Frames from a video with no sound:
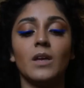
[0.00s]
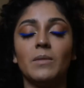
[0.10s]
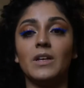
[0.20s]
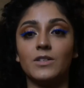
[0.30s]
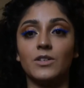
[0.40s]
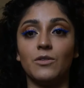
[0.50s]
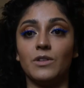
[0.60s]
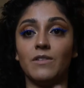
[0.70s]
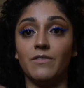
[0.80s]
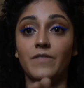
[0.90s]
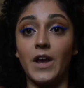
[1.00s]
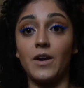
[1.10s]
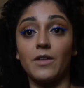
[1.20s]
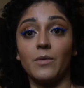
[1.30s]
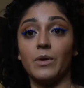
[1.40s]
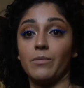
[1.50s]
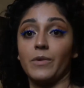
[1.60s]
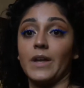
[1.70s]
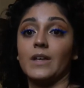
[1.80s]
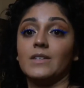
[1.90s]
I mean, it's only fair that we
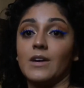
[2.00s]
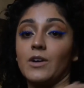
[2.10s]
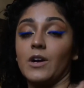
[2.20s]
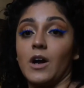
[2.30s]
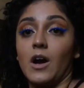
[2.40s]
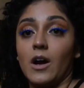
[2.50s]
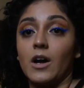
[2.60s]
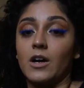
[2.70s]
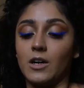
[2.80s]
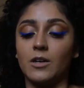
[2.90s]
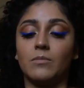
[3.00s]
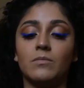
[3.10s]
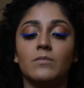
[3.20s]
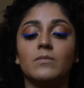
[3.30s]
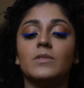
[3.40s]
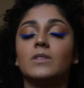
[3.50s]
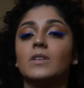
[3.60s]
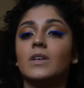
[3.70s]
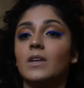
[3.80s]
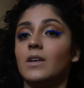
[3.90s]
bring it down our arms.
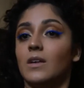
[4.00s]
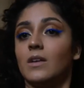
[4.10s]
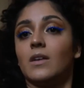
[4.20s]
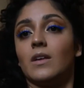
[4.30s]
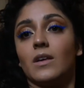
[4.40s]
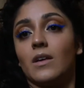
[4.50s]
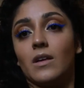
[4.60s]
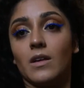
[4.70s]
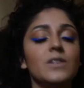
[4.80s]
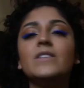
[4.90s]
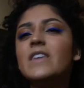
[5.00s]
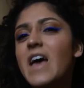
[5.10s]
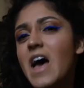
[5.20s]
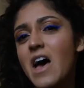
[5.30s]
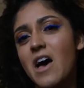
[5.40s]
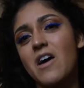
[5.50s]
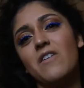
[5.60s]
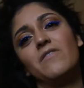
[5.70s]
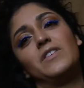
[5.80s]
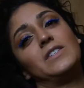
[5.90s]

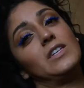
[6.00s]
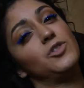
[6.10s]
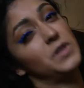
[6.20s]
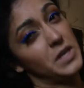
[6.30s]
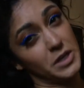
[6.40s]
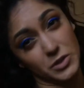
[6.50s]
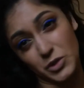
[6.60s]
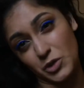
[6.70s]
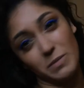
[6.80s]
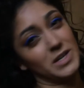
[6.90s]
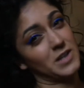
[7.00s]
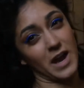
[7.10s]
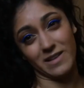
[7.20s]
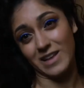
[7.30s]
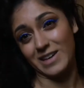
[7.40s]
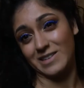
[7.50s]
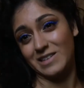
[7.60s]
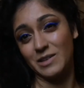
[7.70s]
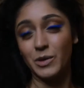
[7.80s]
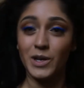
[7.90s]
Never such a thing as too much highlight.
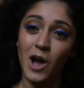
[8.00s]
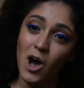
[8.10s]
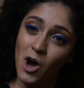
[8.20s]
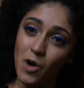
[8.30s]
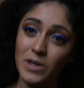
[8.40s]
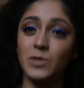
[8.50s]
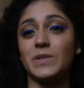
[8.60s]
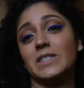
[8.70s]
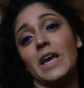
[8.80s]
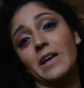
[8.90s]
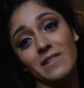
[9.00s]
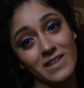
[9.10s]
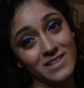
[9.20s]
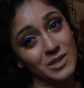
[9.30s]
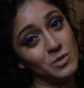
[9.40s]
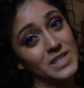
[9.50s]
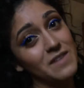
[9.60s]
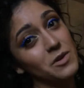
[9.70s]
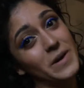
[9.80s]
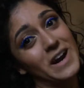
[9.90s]
You can always recycle it, use it
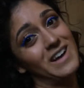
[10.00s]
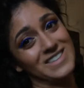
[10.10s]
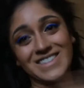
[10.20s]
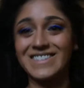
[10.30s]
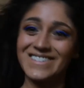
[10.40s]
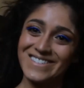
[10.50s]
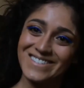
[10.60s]
everywhere else.